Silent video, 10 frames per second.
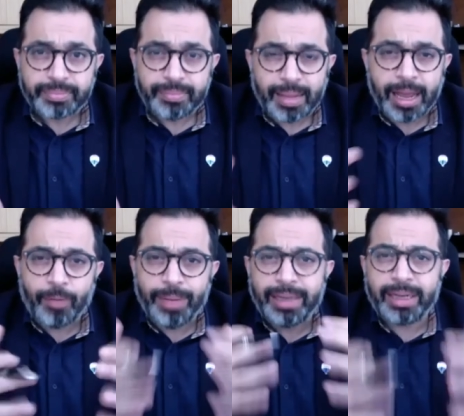How
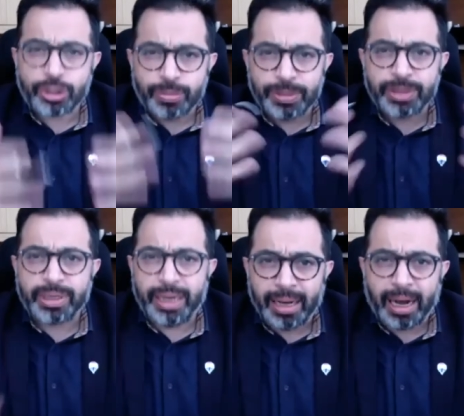many customers
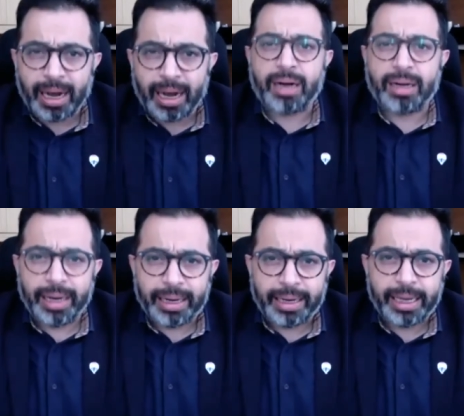really
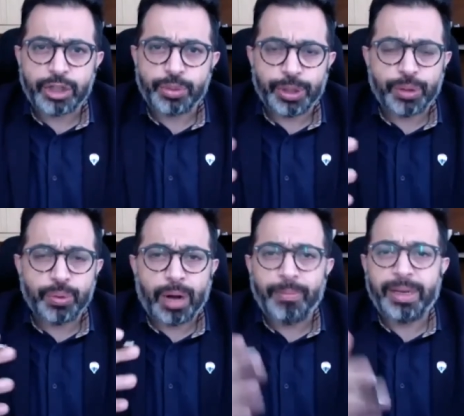are engaged with
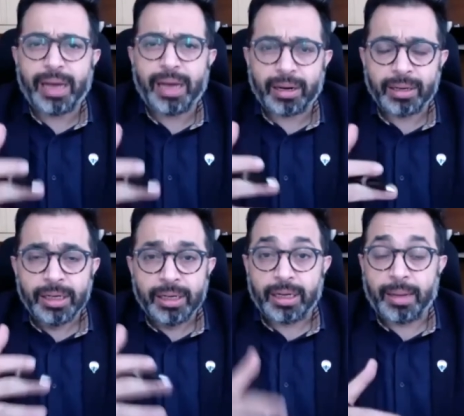you? How many are
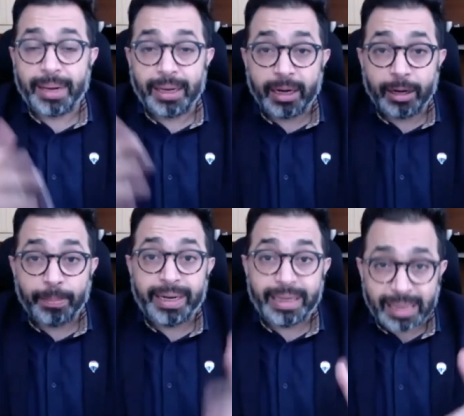coming and
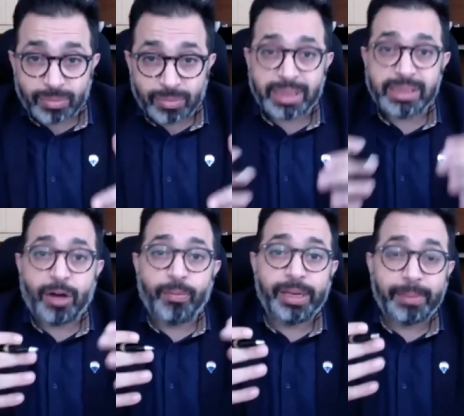repeating themselves? How
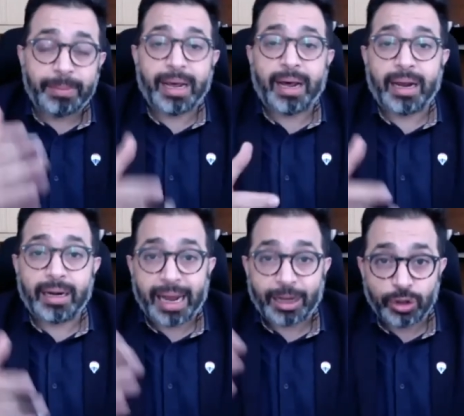many people
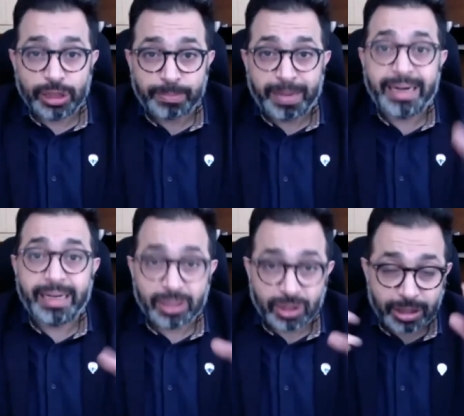are actually
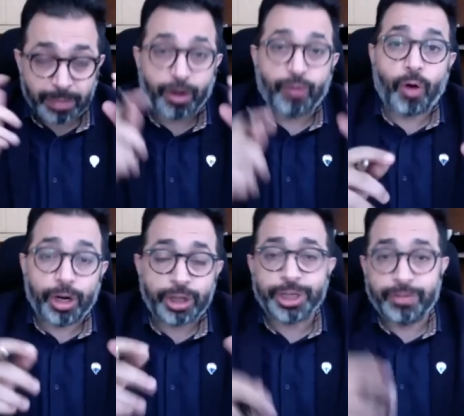spending a certain amount of
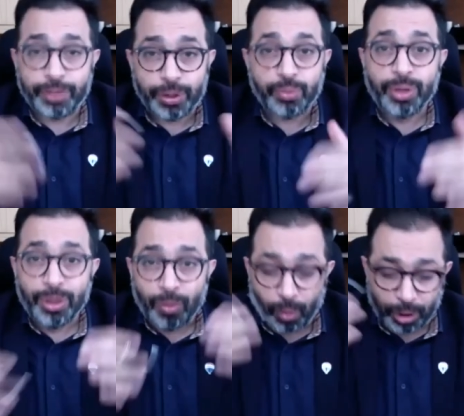wallet share with you?
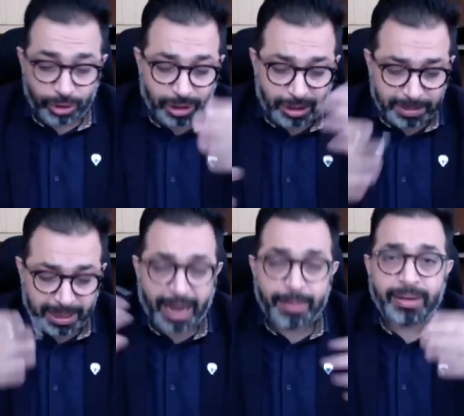What is your
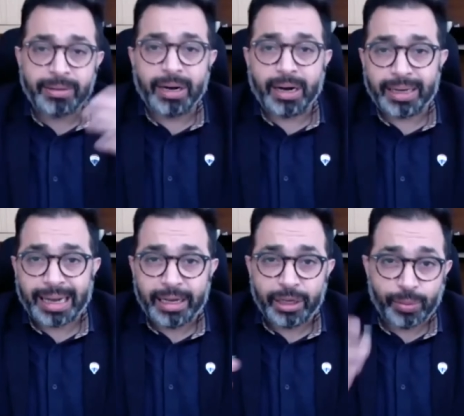subscriber uh,
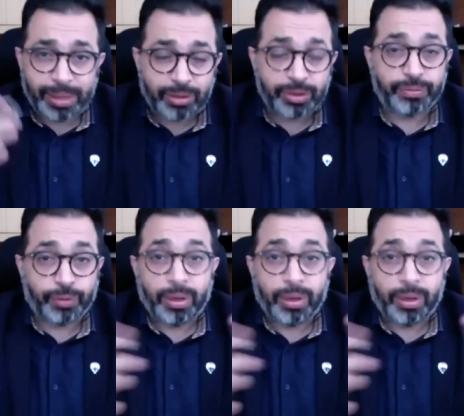telling you, and so on and so forth.